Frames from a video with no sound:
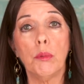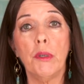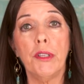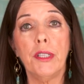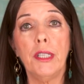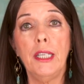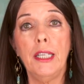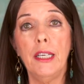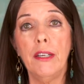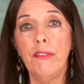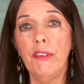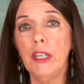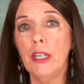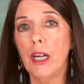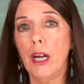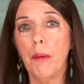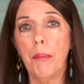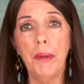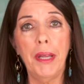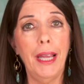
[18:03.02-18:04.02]
with giving
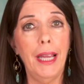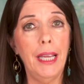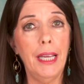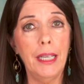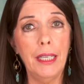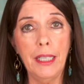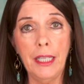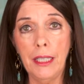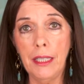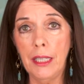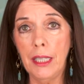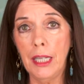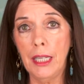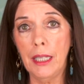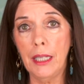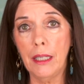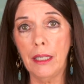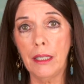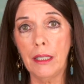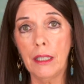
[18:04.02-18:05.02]
up any
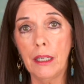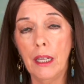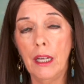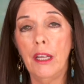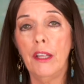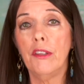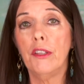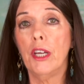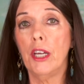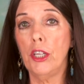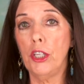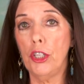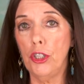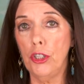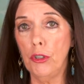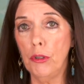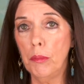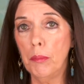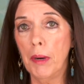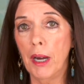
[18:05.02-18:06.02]
need that
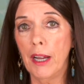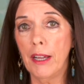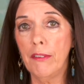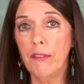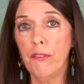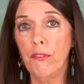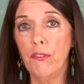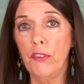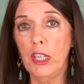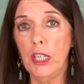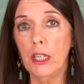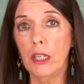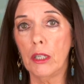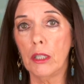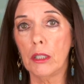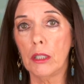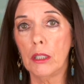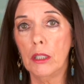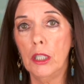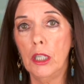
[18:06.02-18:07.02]
you might
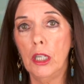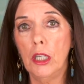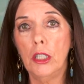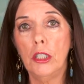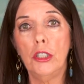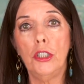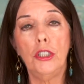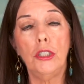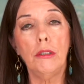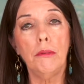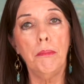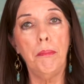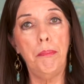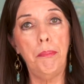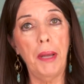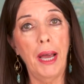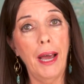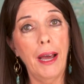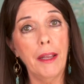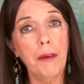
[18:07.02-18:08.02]
feel to
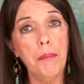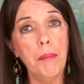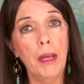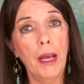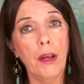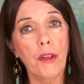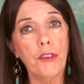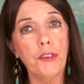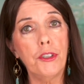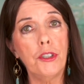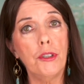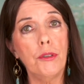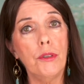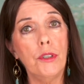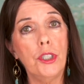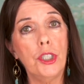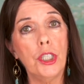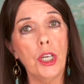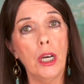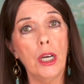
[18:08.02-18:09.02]
badmouth, to
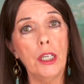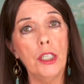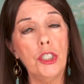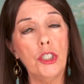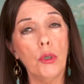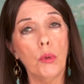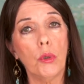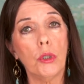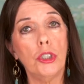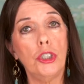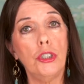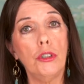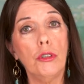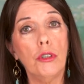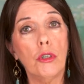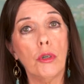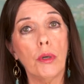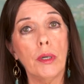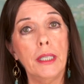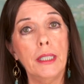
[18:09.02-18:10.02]
judge, or to
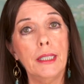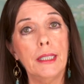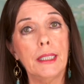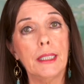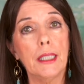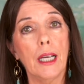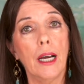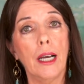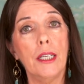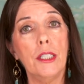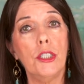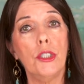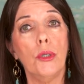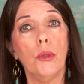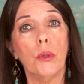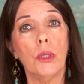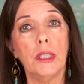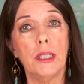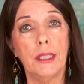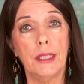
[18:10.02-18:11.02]
criticize
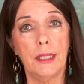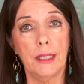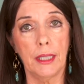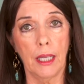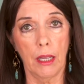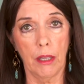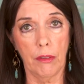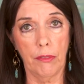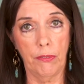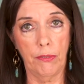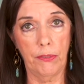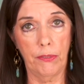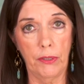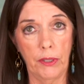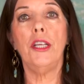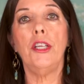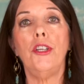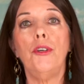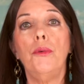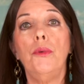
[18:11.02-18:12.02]
yourself.
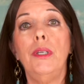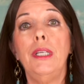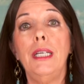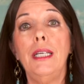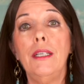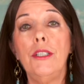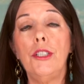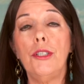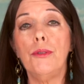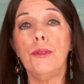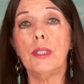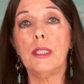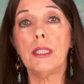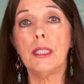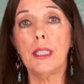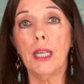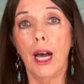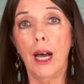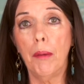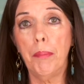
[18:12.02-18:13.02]
You need to
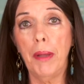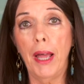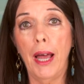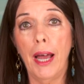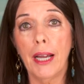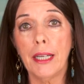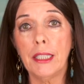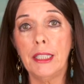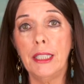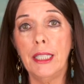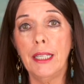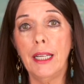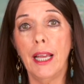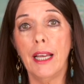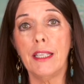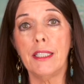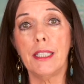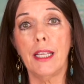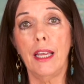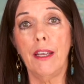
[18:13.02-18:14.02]
stop acting
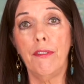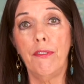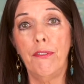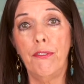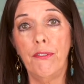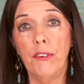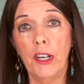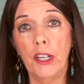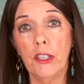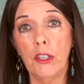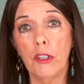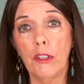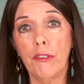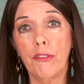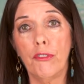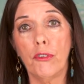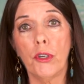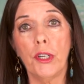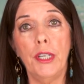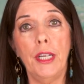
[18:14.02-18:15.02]
as a funnel
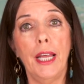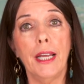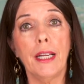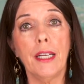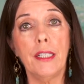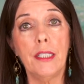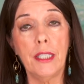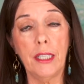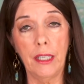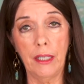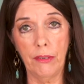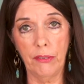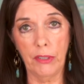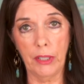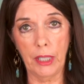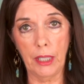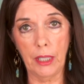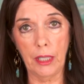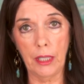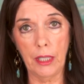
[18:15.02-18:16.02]
for
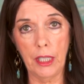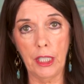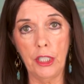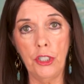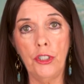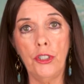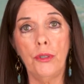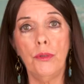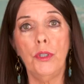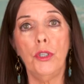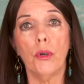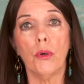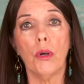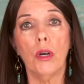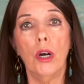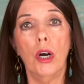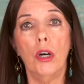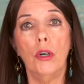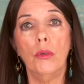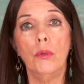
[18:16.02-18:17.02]
negativity into your
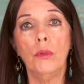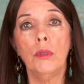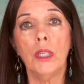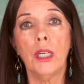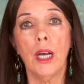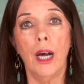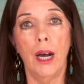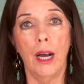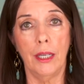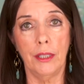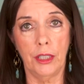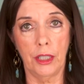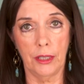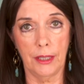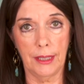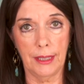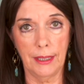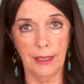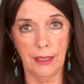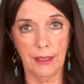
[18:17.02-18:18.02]
own
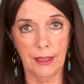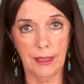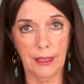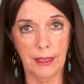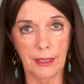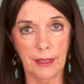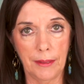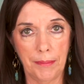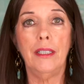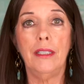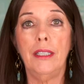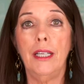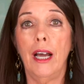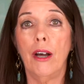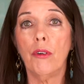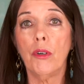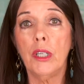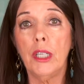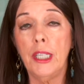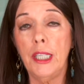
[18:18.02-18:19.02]
consciousness.
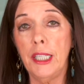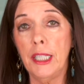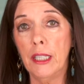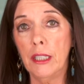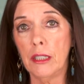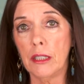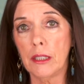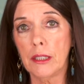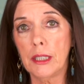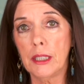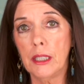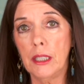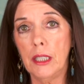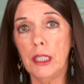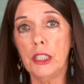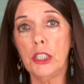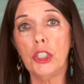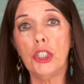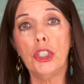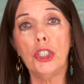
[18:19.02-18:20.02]
Now, guilt
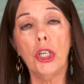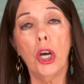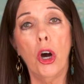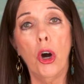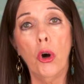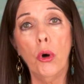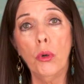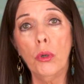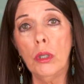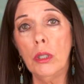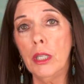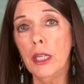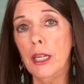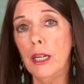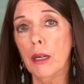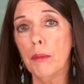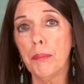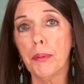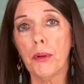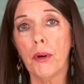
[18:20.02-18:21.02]
is totally
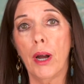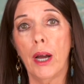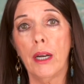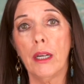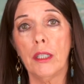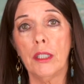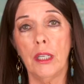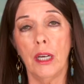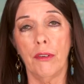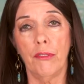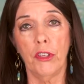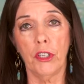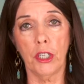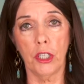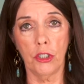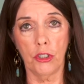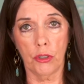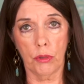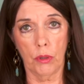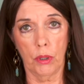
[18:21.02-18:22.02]
a product of the
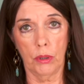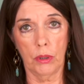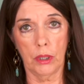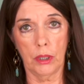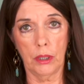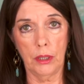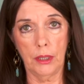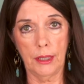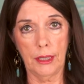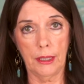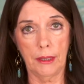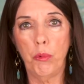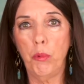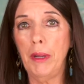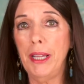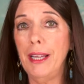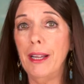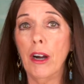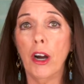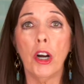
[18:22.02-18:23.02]
controllers.
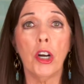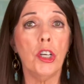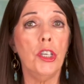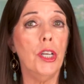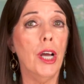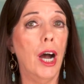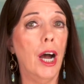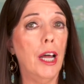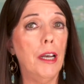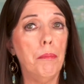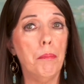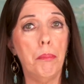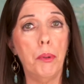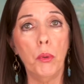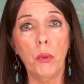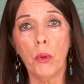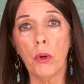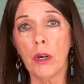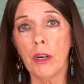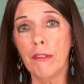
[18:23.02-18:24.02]
We are not
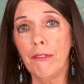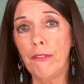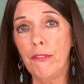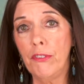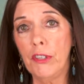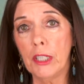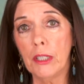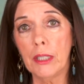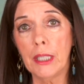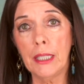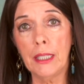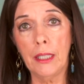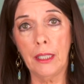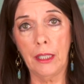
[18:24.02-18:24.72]
born feeling